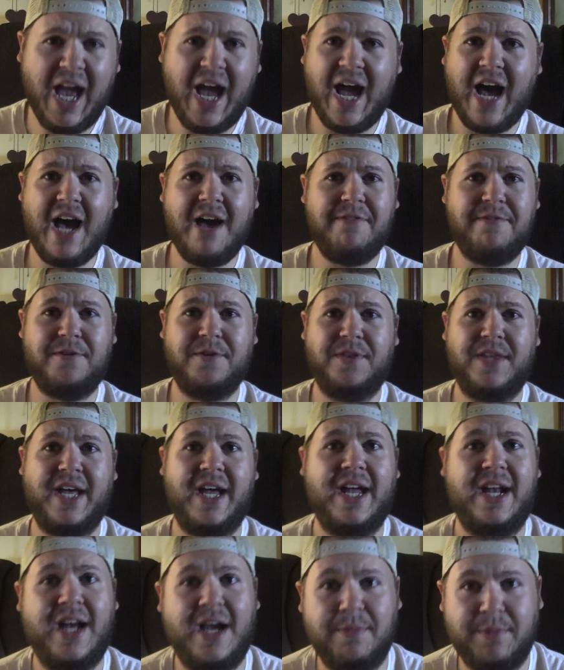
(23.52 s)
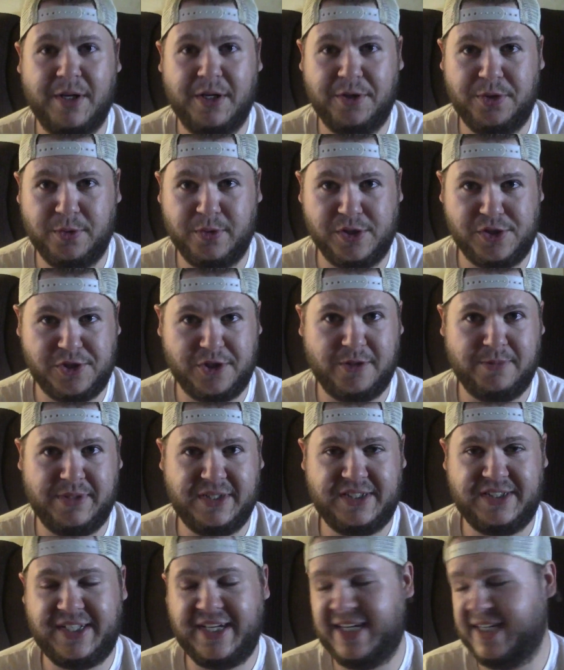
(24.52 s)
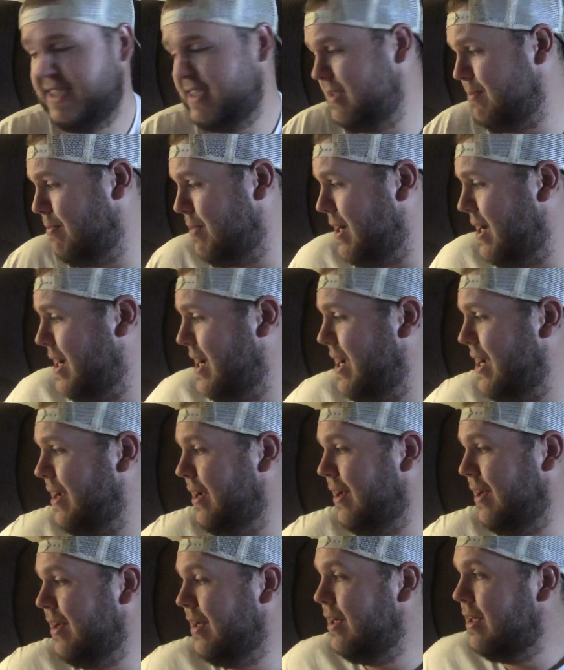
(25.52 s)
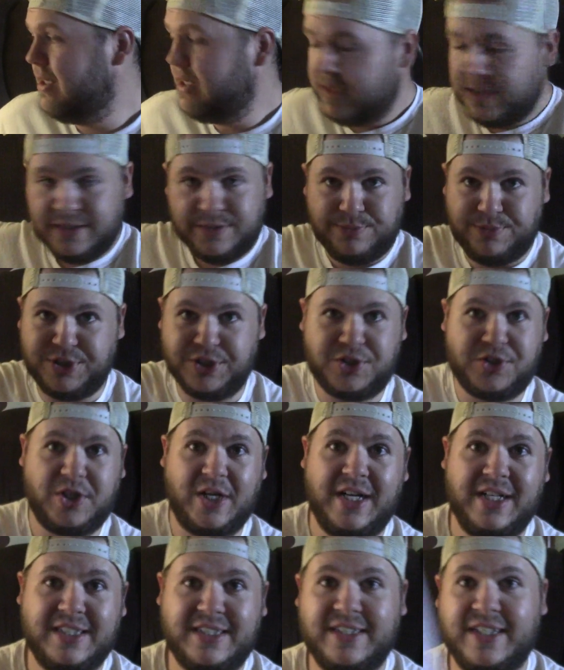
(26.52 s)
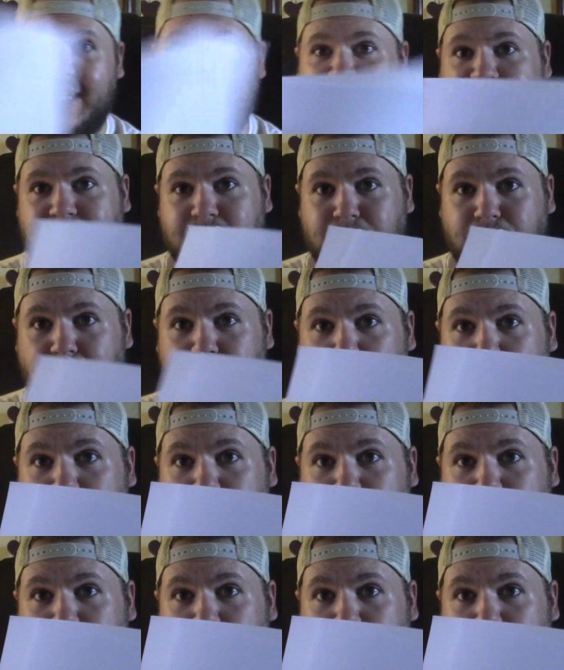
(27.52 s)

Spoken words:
After that, I'm going to do a sharpness test by just trying to slice some printer